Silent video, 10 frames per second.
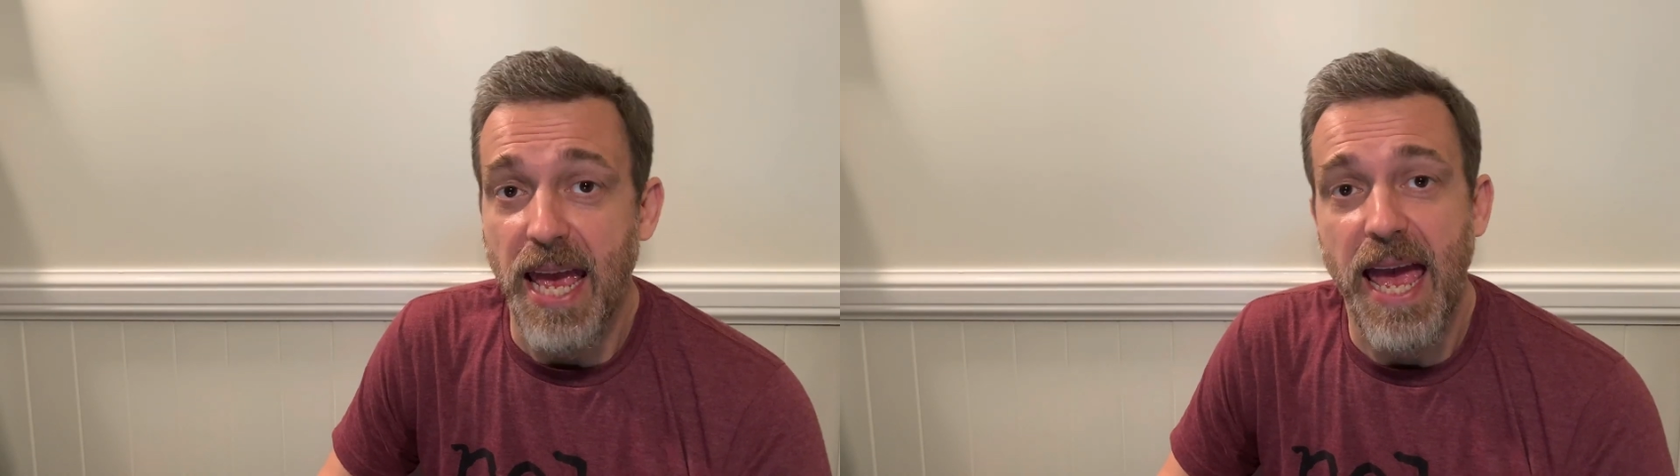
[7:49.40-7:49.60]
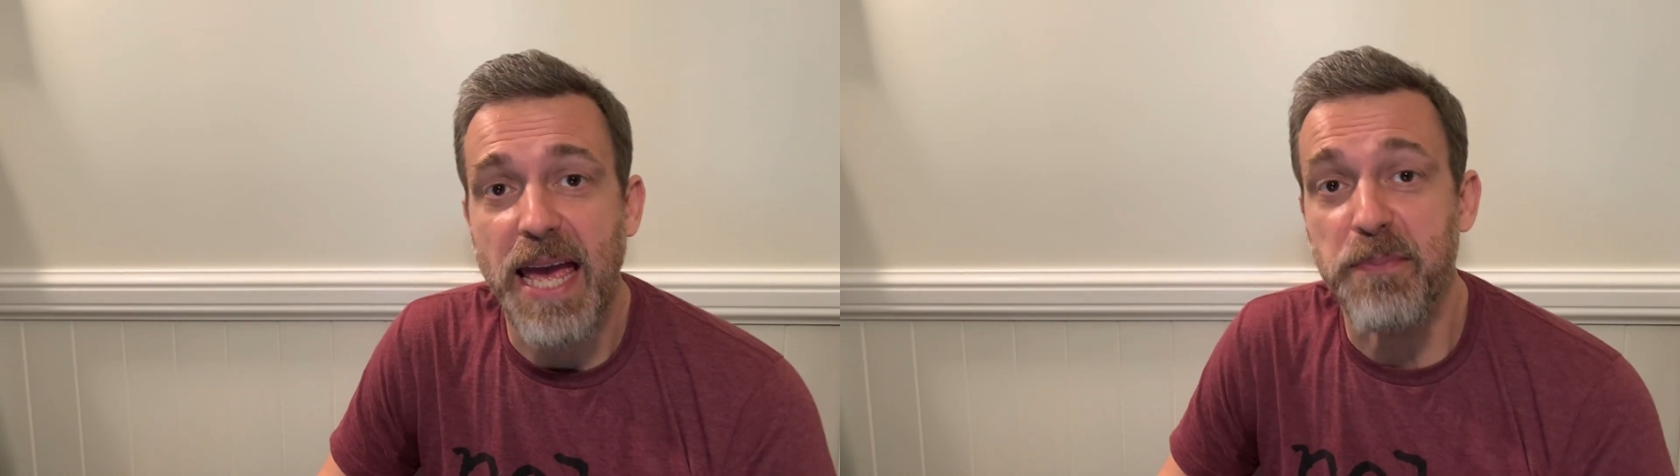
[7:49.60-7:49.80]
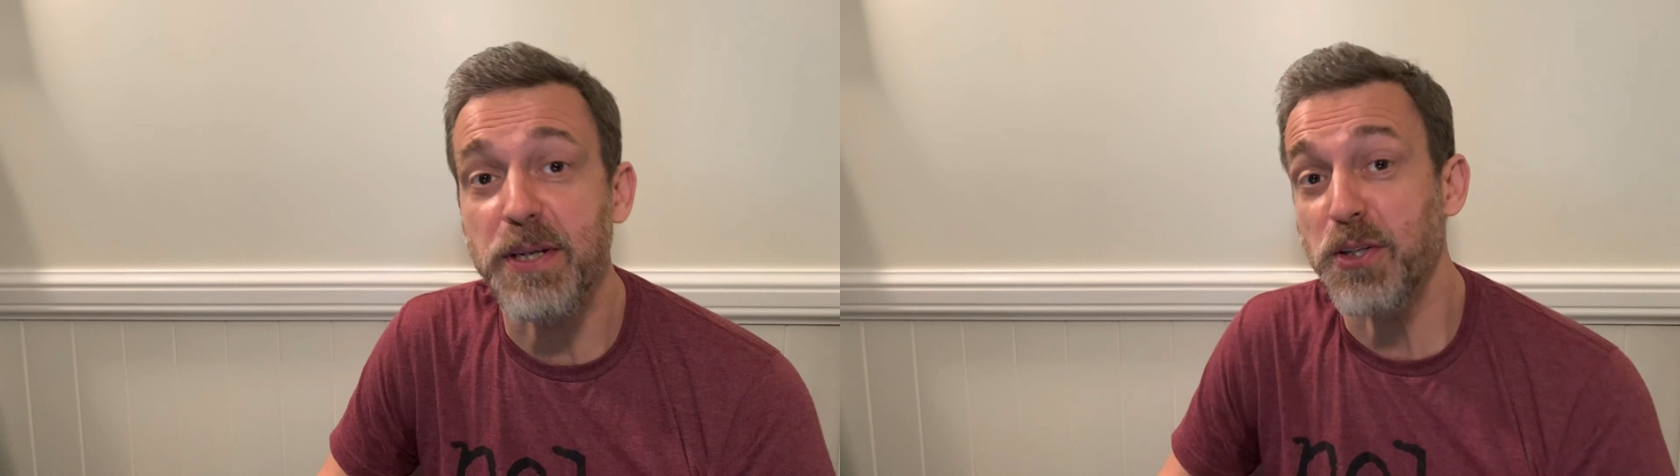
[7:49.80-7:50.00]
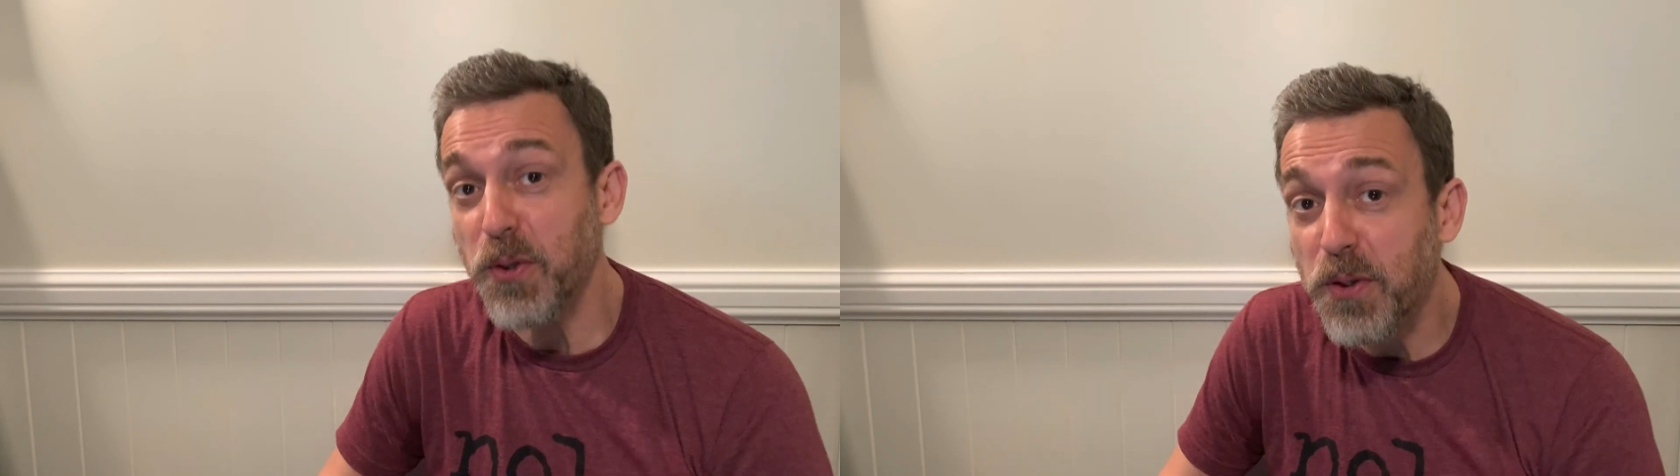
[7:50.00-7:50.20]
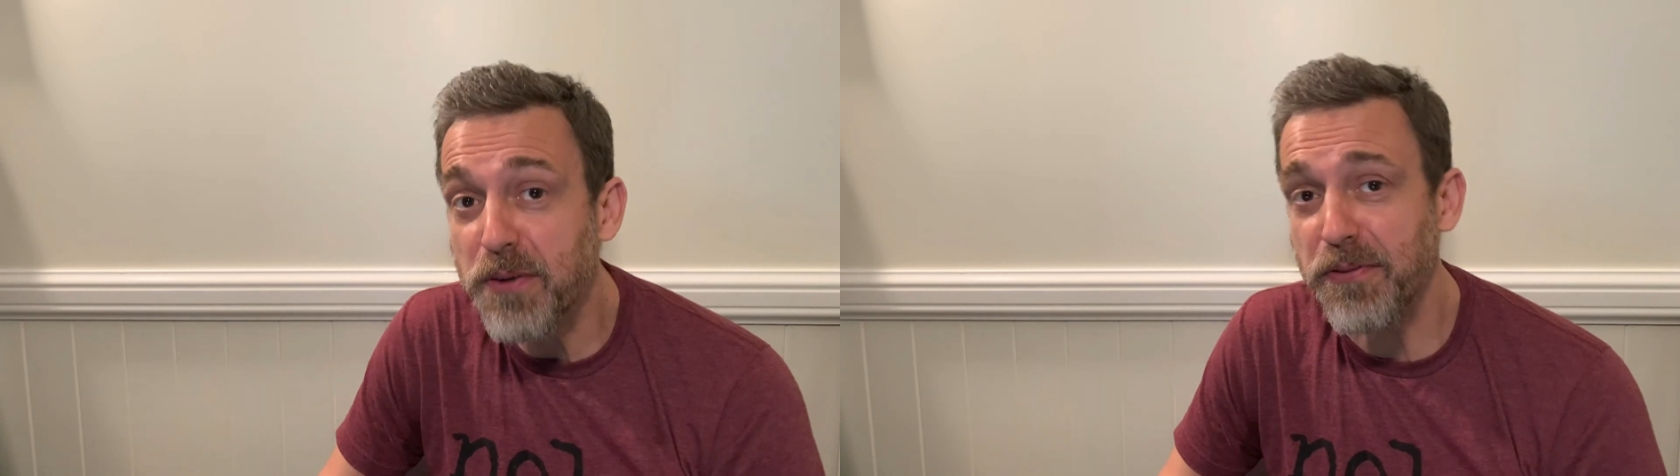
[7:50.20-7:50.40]
And be
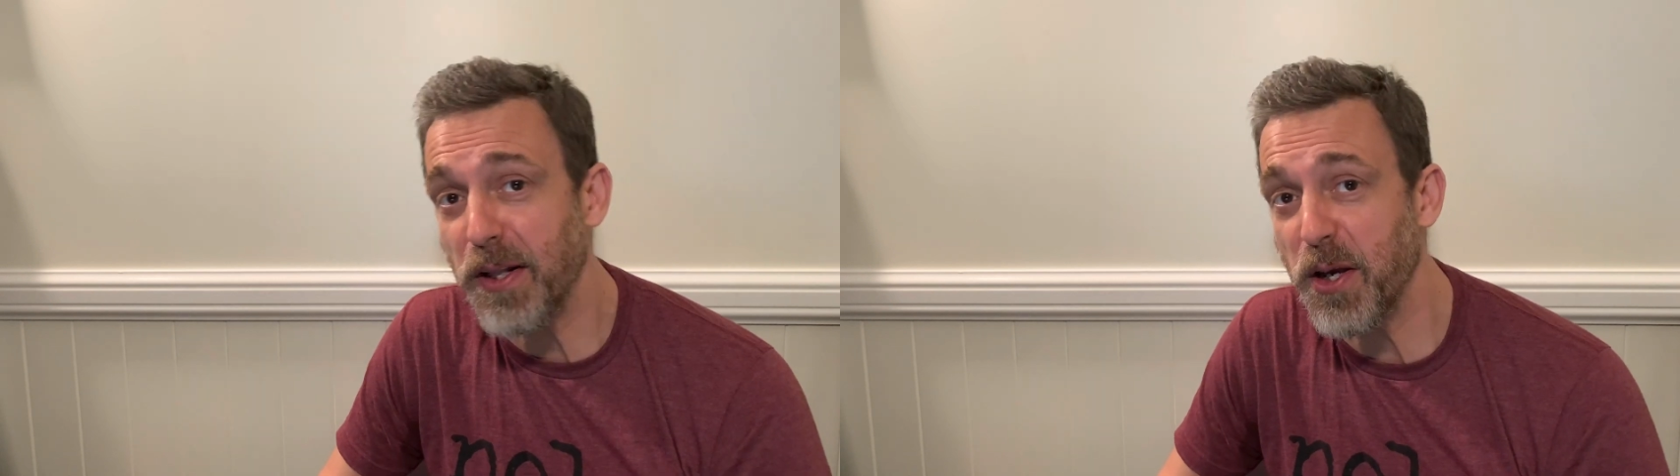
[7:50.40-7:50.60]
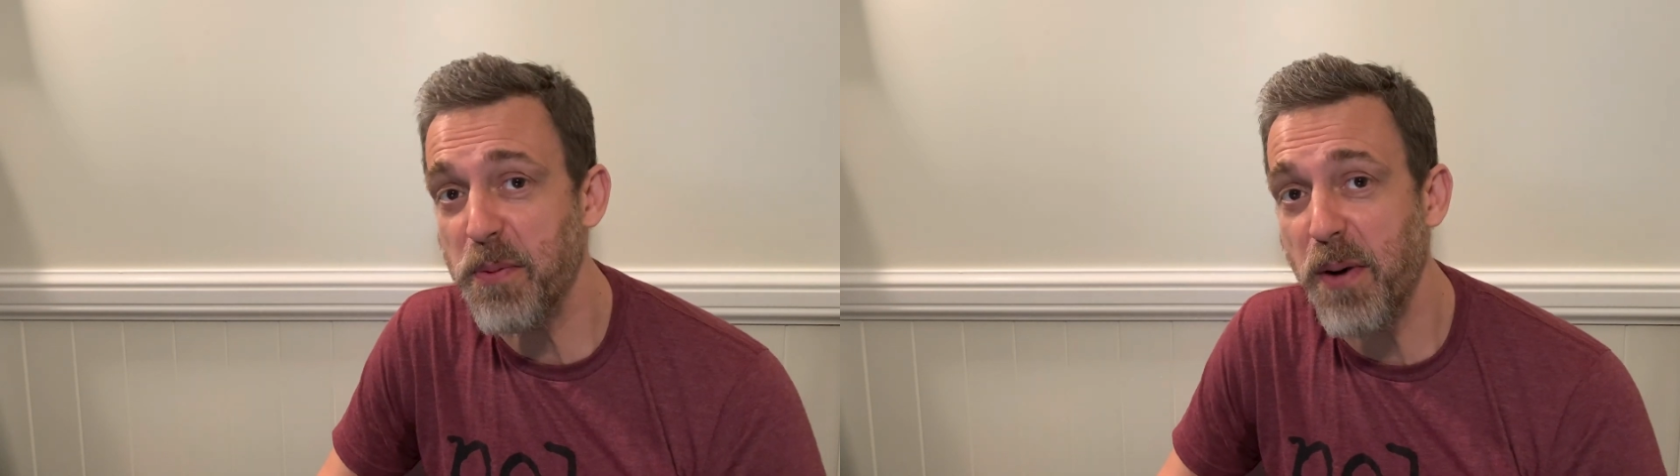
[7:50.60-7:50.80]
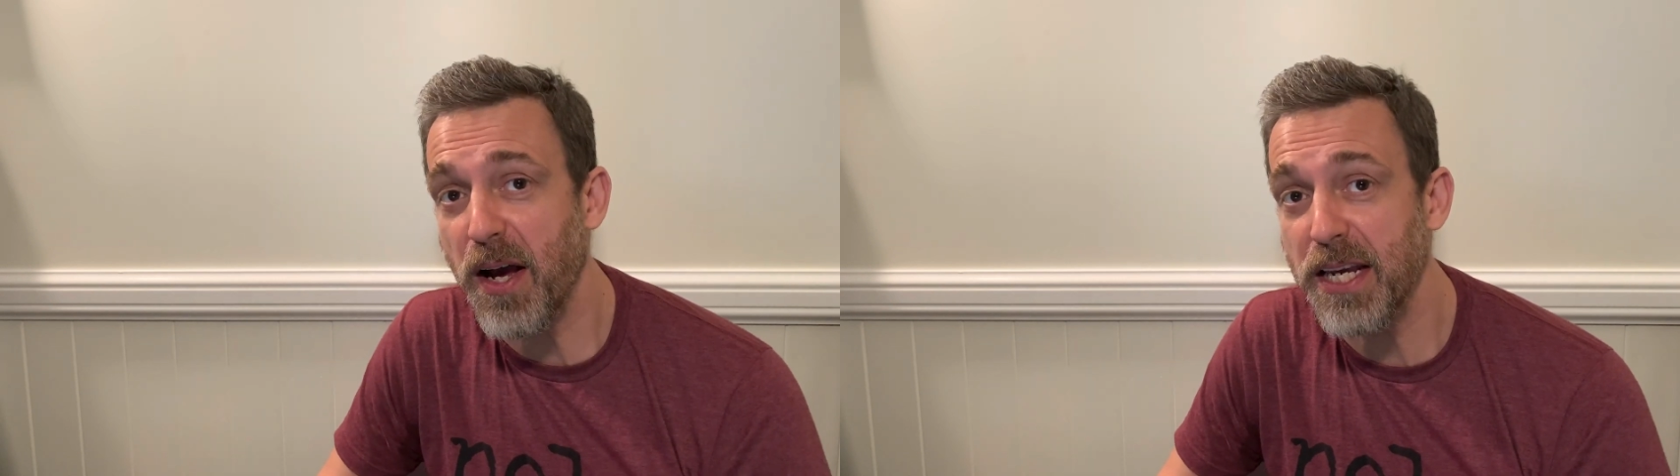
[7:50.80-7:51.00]
sure to follow my